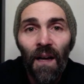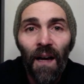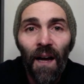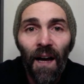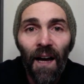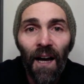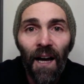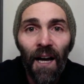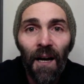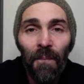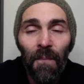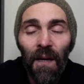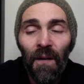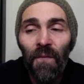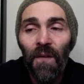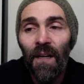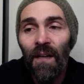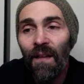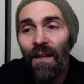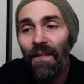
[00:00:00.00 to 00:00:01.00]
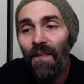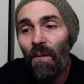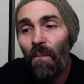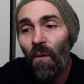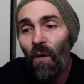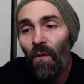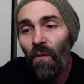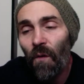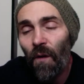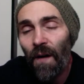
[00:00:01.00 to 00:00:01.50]
If you're going to let them
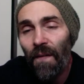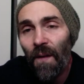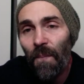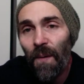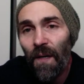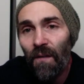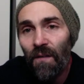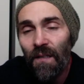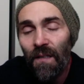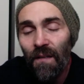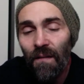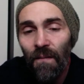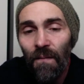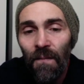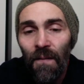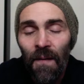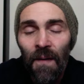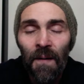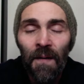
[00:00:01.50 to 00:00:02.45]
move around the building,